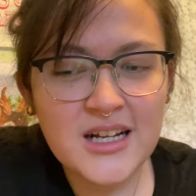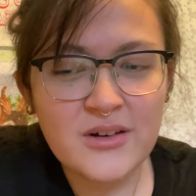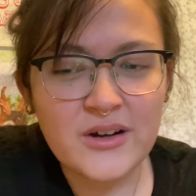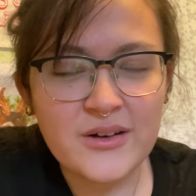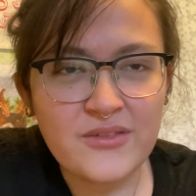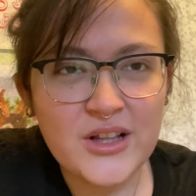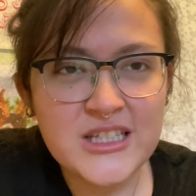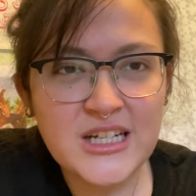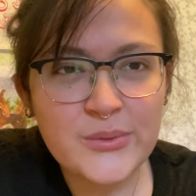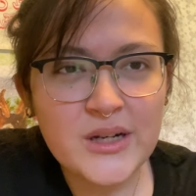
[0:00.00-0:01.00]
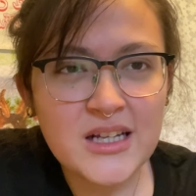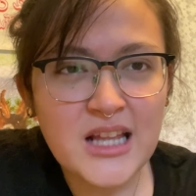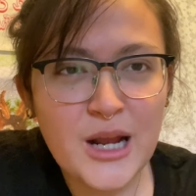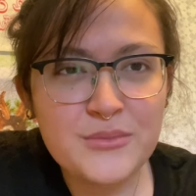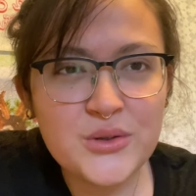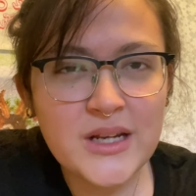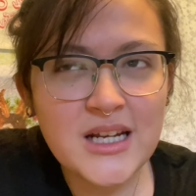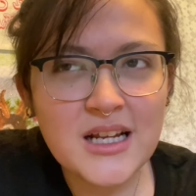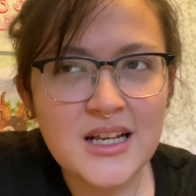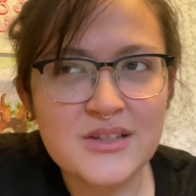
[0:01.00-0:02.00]
or volunteer work that I'm
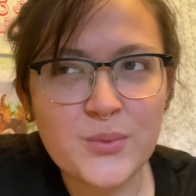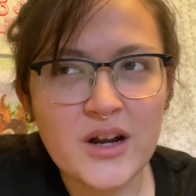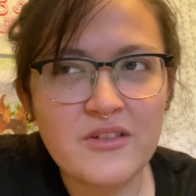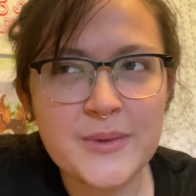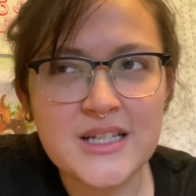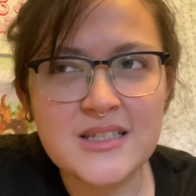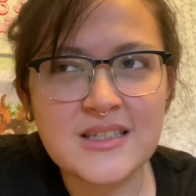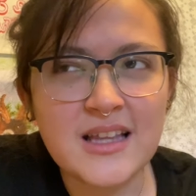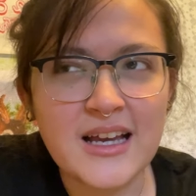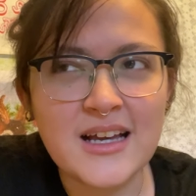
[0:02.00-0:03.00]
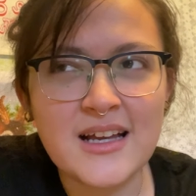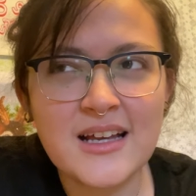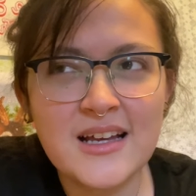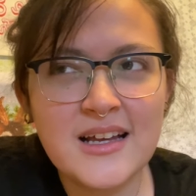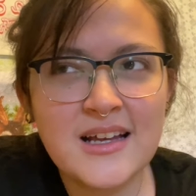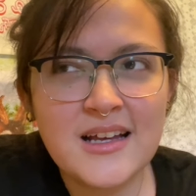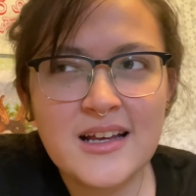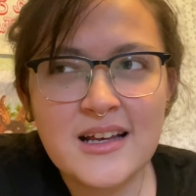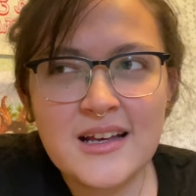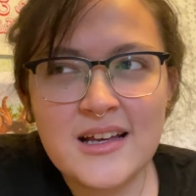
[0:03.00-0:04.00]
doing, because one of them is like a
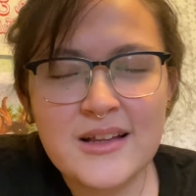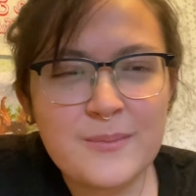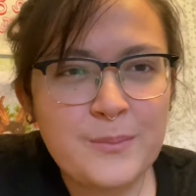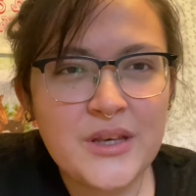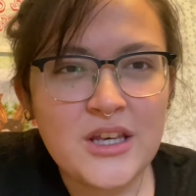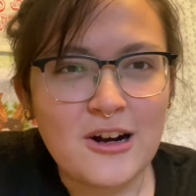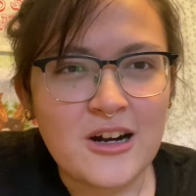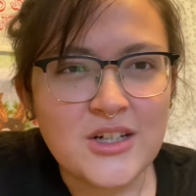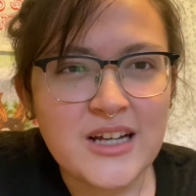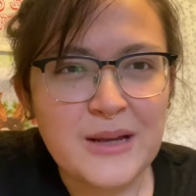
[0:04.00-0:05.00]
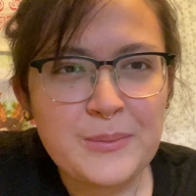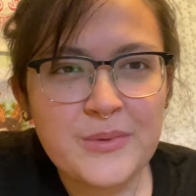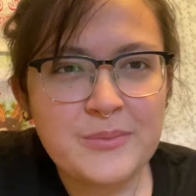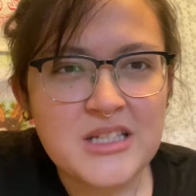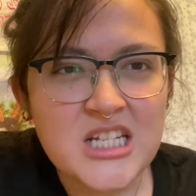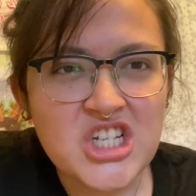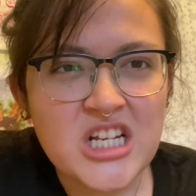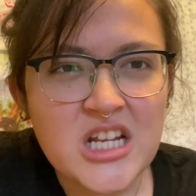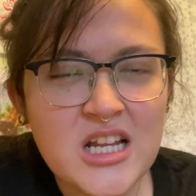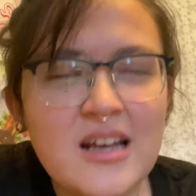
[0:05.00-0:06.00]
PR type
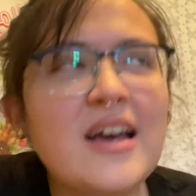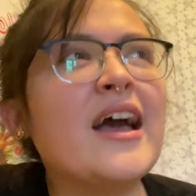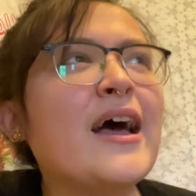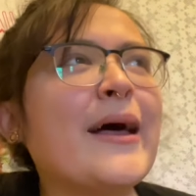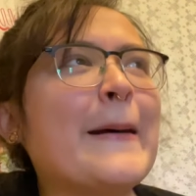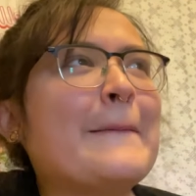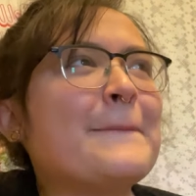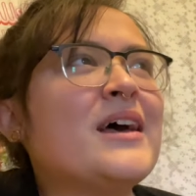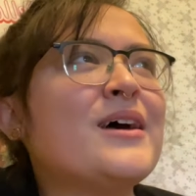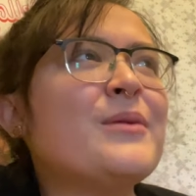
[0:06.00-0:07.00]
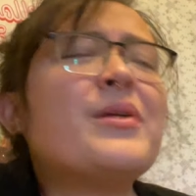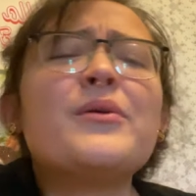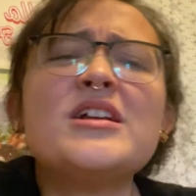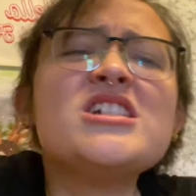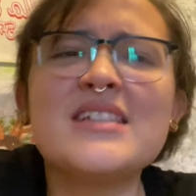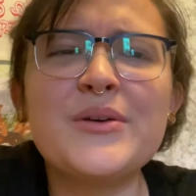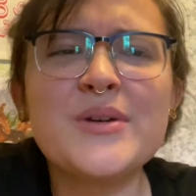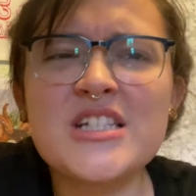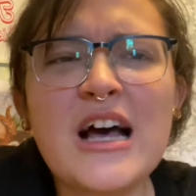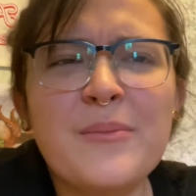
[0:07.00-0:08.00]
position. But it would just
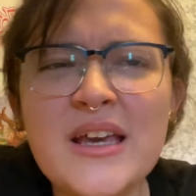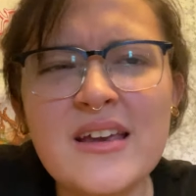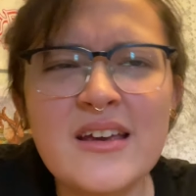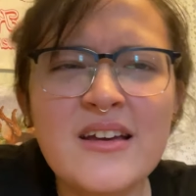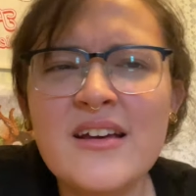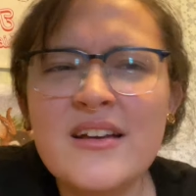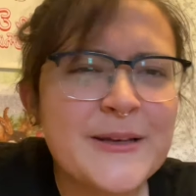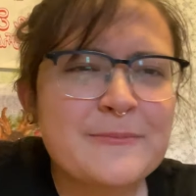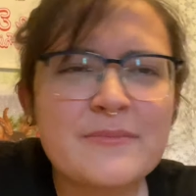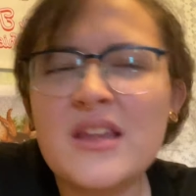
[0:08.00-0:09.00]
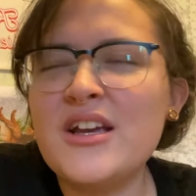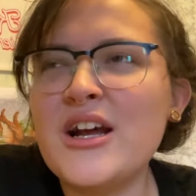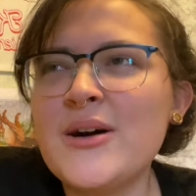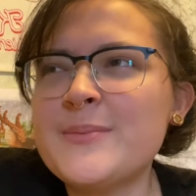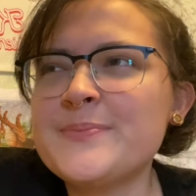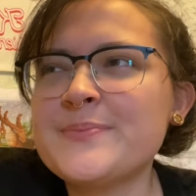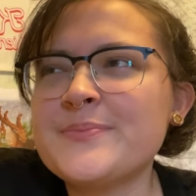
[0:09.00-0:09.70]
help me, you know,